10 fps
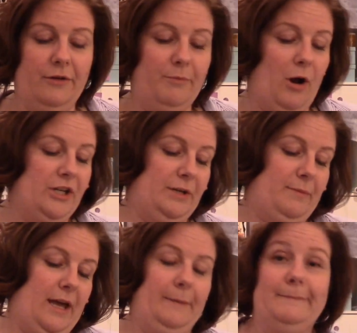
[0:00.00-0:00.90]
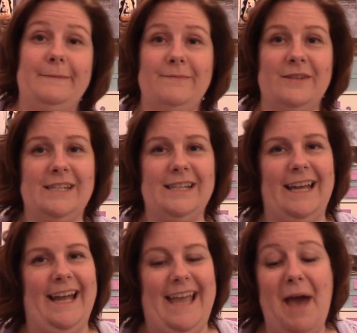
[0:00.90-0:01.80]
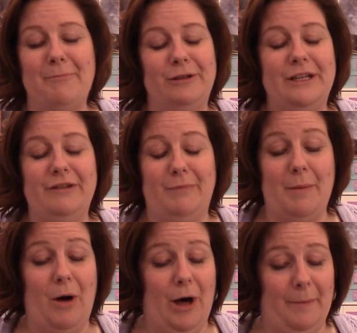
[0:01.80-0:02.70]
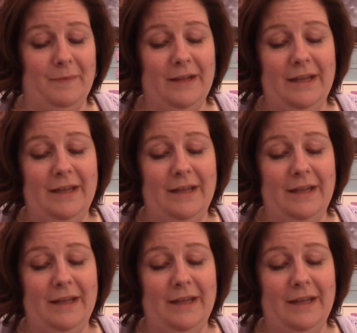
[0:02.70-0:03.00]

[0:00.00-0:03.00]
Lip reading: project bag. I can't believe my mom